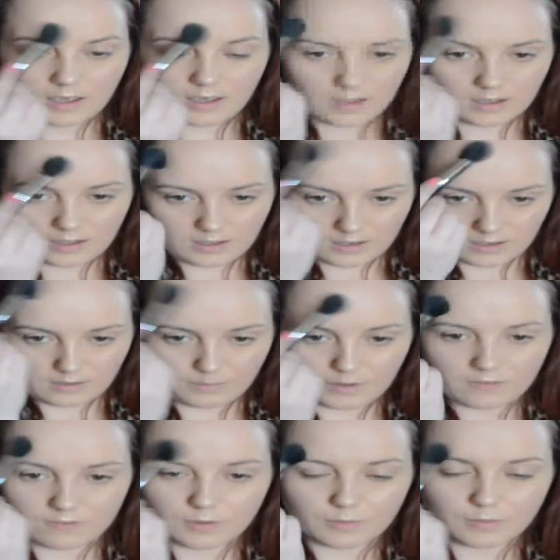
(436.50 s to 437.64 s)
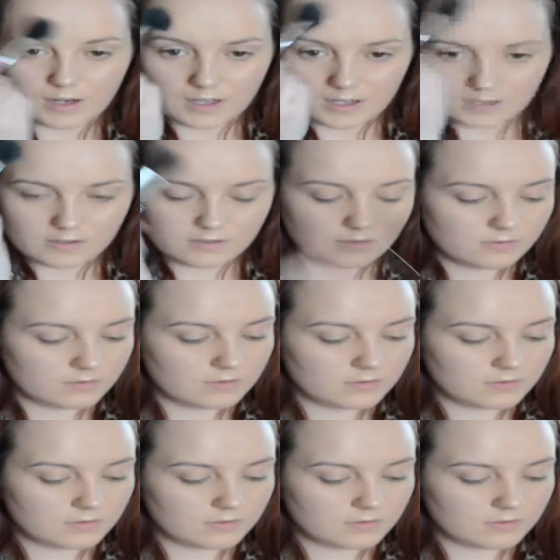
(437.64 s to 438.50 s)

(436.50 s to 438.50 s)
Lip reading: And above my brows.